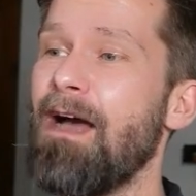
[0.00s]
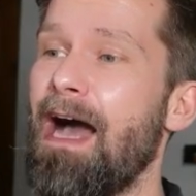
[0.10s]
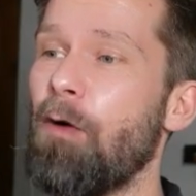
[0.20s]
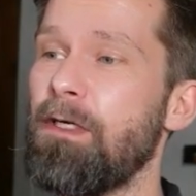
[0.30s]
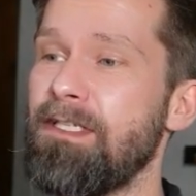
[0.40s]

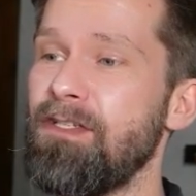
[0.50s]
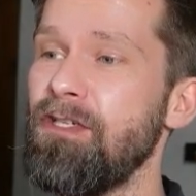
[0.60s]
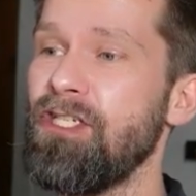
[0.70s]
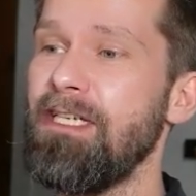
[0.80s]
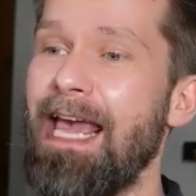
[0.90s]
our
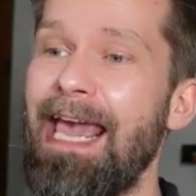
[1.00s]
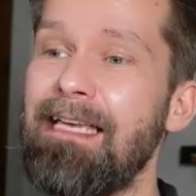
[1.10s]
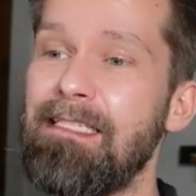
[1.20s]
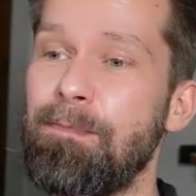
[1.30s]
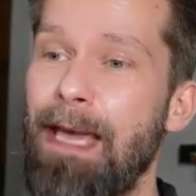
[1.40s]
assertion
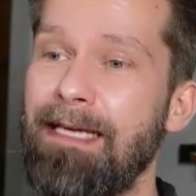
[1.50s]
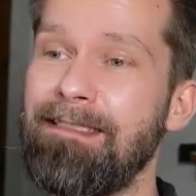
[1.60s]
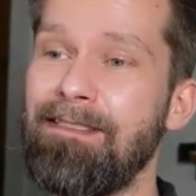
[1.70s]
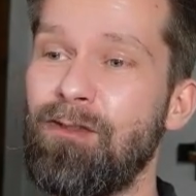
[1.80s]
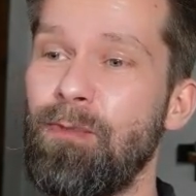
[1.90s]

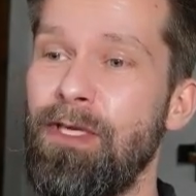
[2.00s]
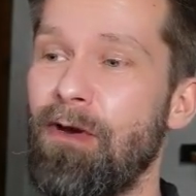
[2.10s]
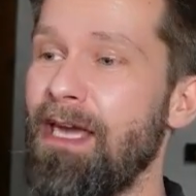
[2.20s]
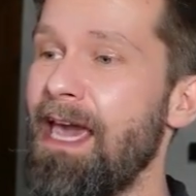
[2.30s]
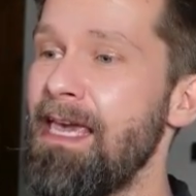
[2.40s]
expect to be
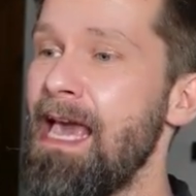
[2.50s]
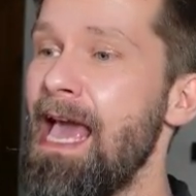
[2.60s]
okay,